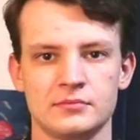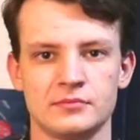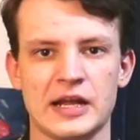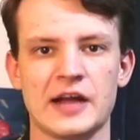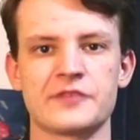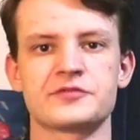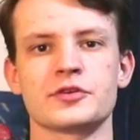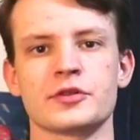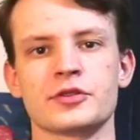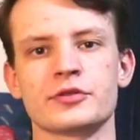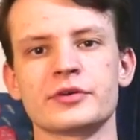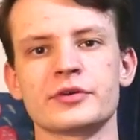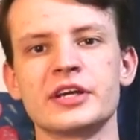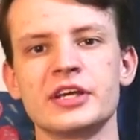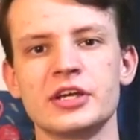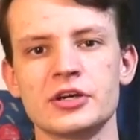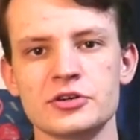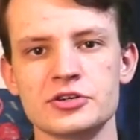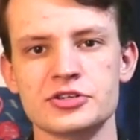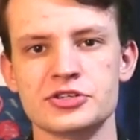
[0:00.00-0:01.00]
After three
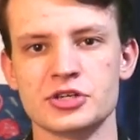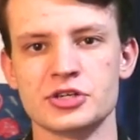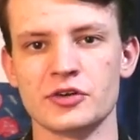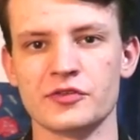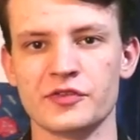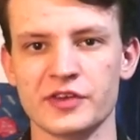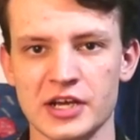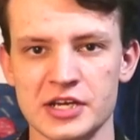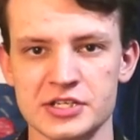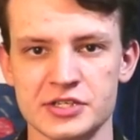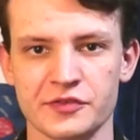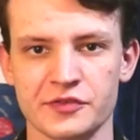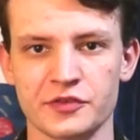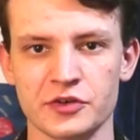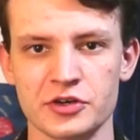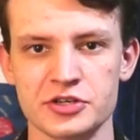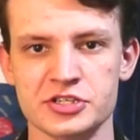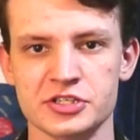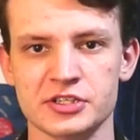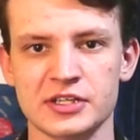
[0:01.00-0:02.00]
years serving as a
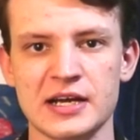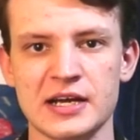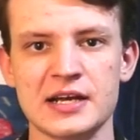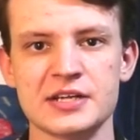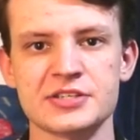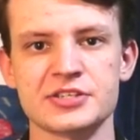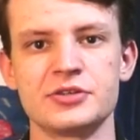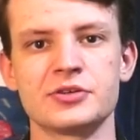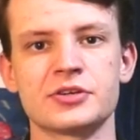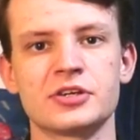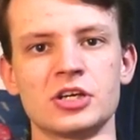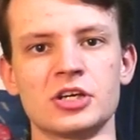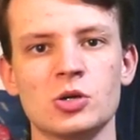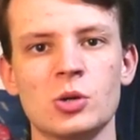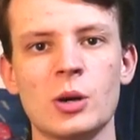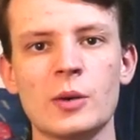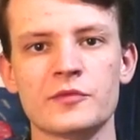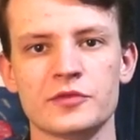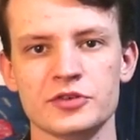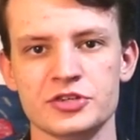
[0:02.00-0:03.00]
first class, you can
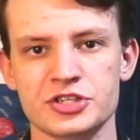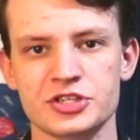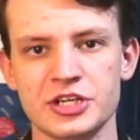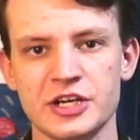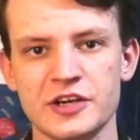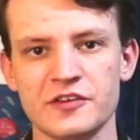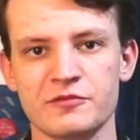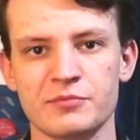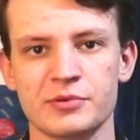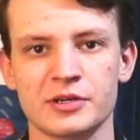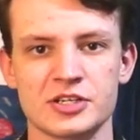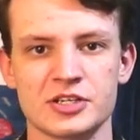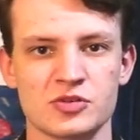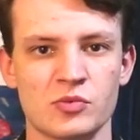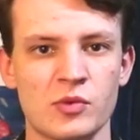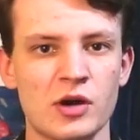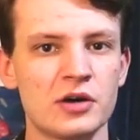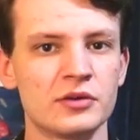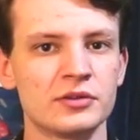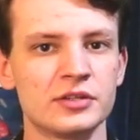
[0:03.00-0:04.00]
go up for chief, but
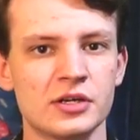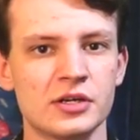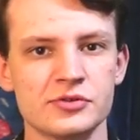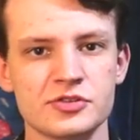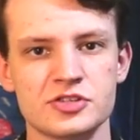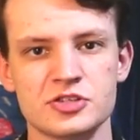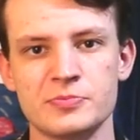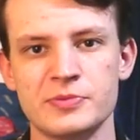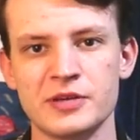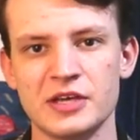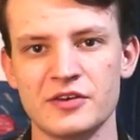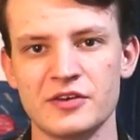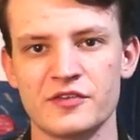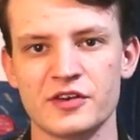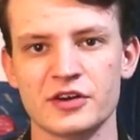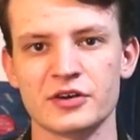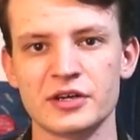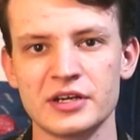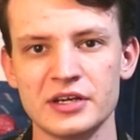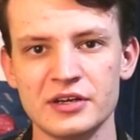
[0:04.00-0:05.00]
it's well known to be a
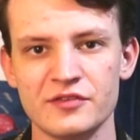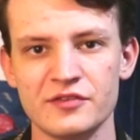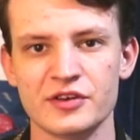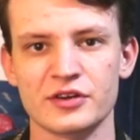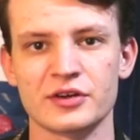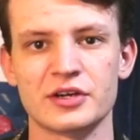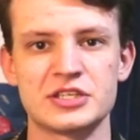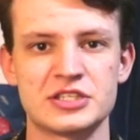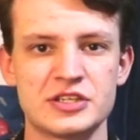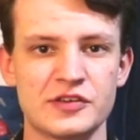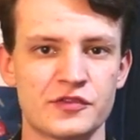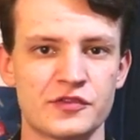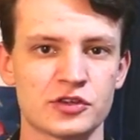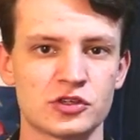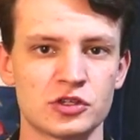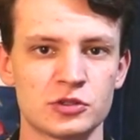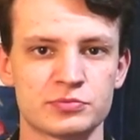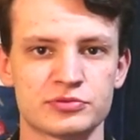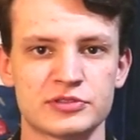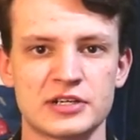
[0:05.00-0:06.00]
very, very
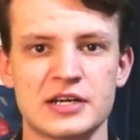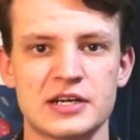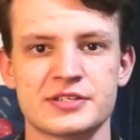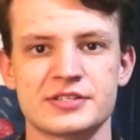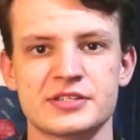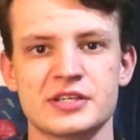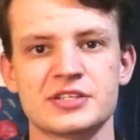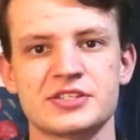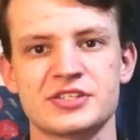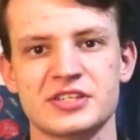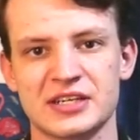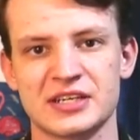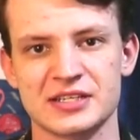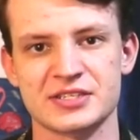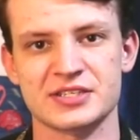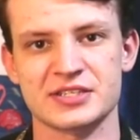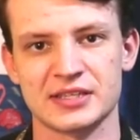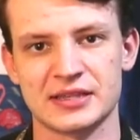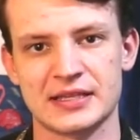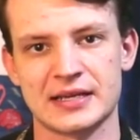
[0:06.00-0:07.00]
difficult process to
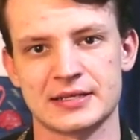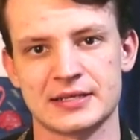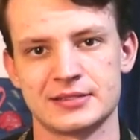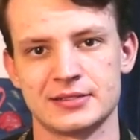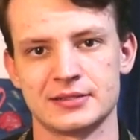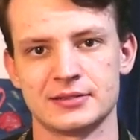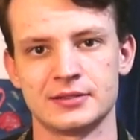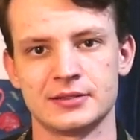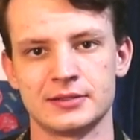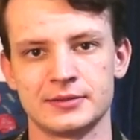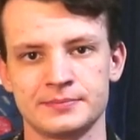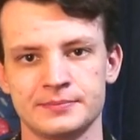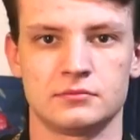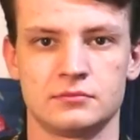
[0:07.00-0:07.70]
get selected.